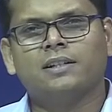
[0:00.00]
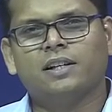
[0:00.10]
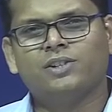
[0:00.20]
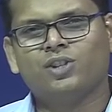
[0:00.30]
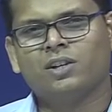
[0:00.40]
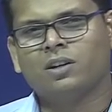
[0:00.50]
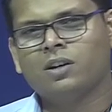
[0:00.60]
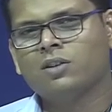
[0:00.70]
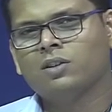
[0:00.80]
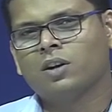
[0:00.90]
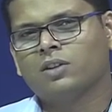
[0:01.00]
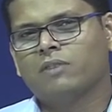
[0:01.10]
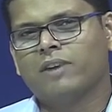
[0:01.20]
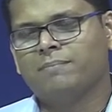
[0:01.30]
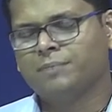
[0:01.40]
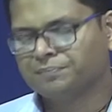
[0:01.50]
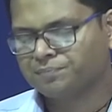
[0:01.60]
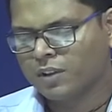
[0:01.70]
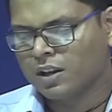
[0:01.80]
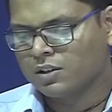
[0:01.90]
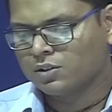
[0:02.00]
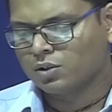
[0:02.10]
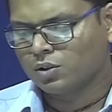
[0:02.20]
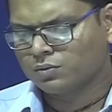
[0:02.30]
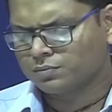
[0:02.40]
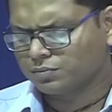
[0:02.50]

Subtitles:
in general on the web, so